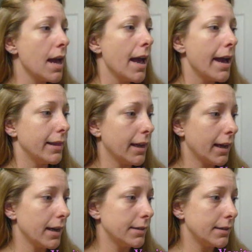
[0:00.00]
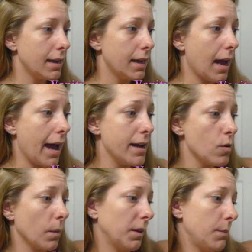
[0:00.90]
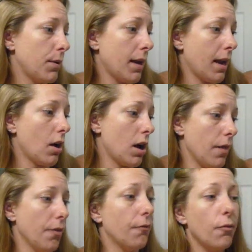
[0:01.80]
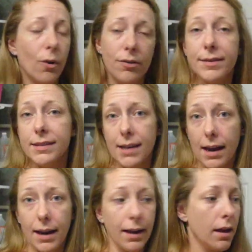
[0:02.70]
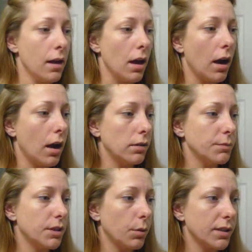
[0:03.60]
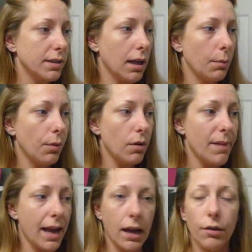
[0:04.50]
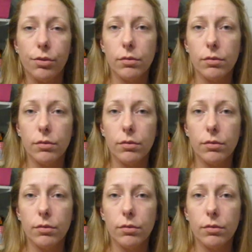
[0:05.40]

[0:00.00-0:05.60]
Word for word: And like I said, I normally put it on the fourth setting, um, so it's going to pull my hair through